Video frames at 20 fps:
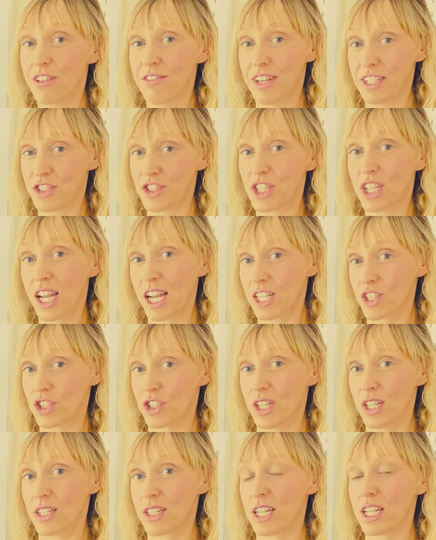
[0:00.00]

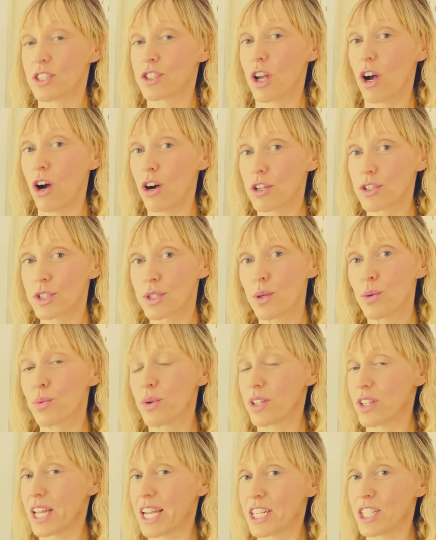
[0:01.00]
education is also
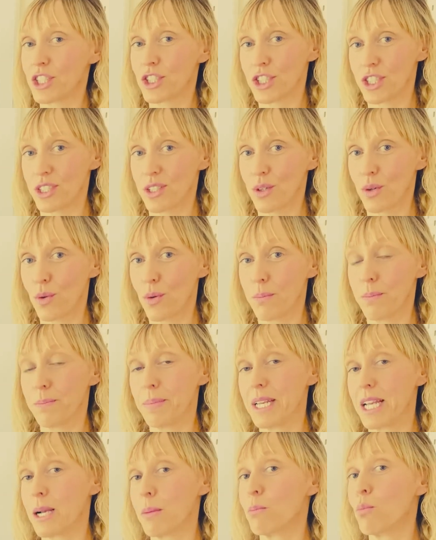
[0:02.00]
related to
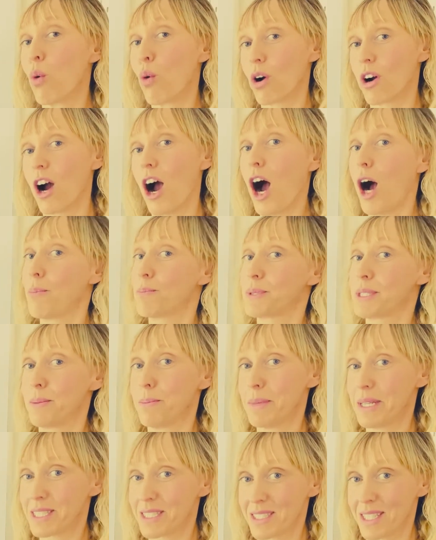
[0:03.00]
being more
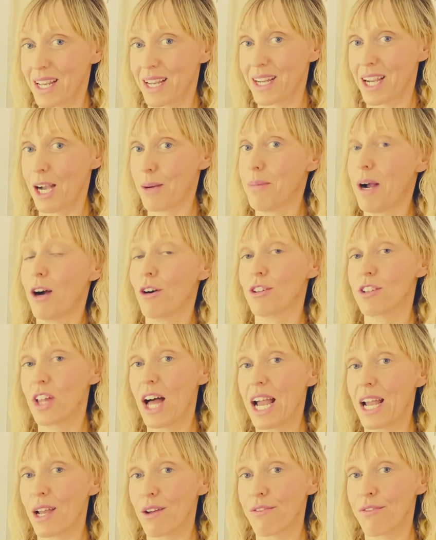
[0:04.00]
optimistic about
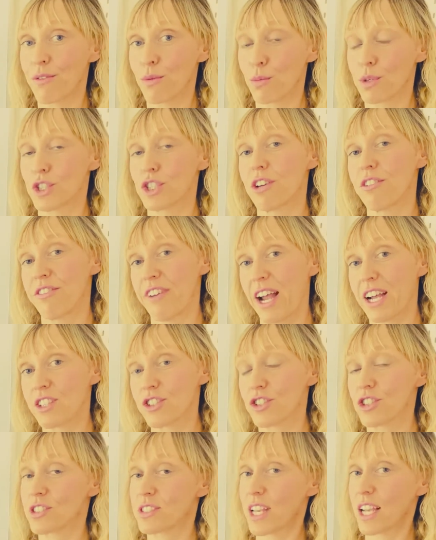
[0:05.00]
life, which affects
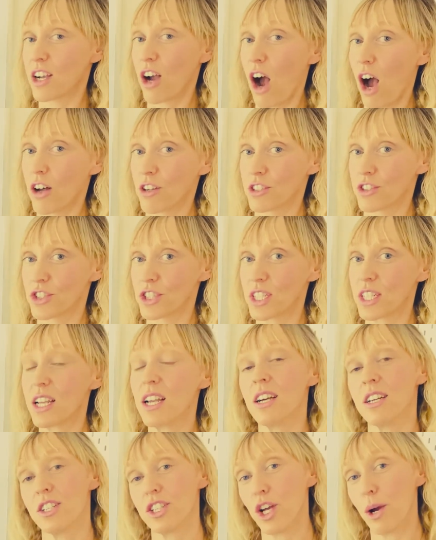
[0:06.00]
your
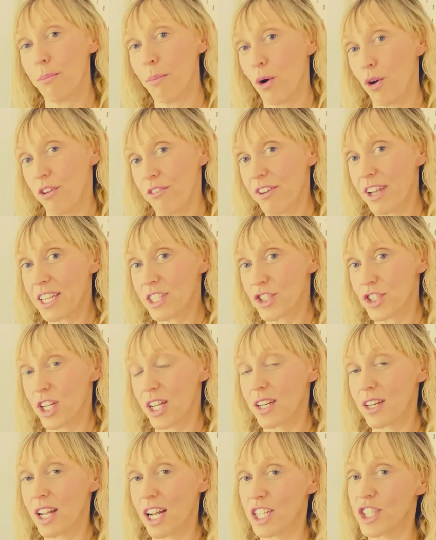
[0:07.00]
psychology, your
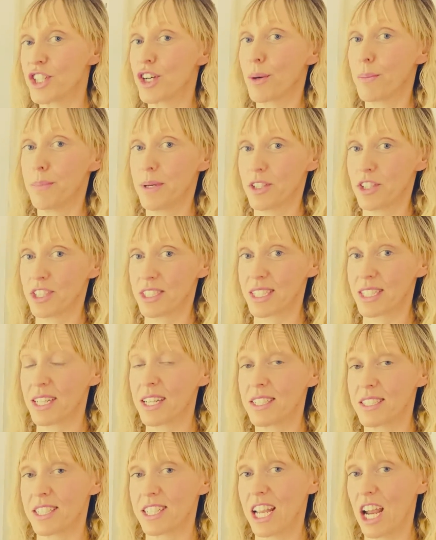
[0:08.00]
motivation, and your ability
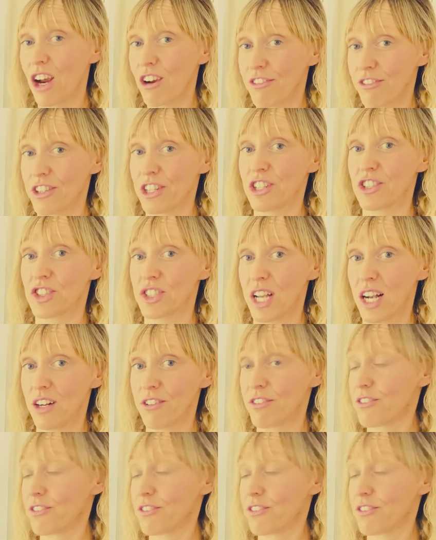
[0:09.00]
to care for yourself.